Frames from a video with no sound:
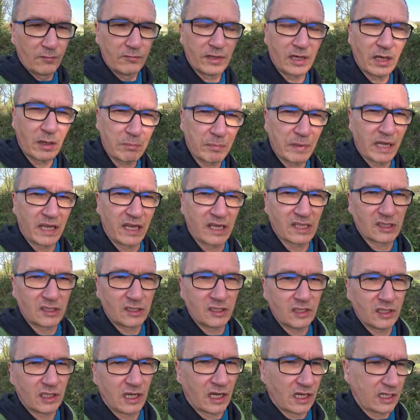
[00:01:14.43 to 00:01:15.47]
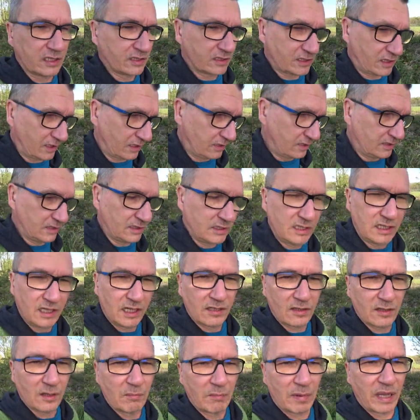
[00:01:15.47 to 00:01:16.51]
fill up my SD cards,
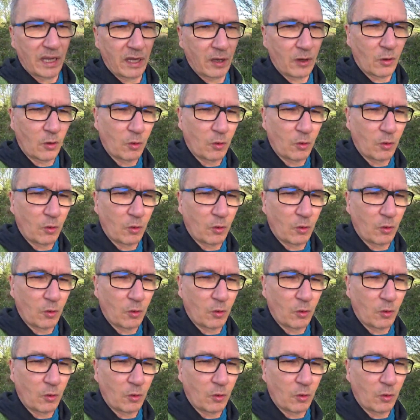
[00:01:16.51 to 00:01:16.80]
take them back